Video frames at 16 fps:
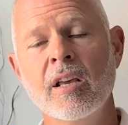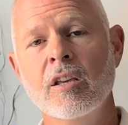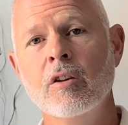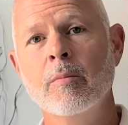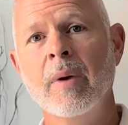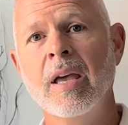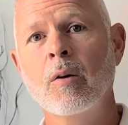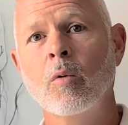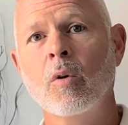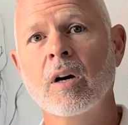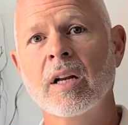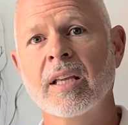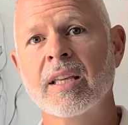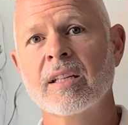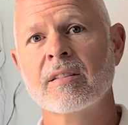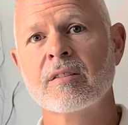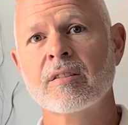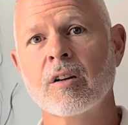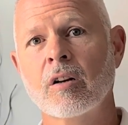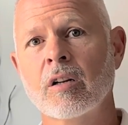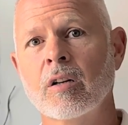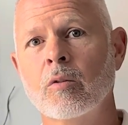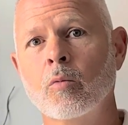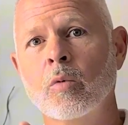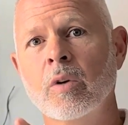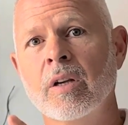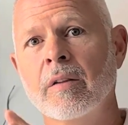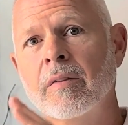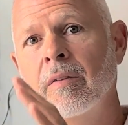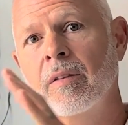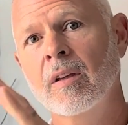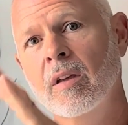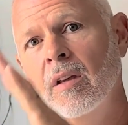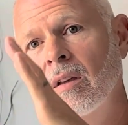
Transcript: you may want to get started with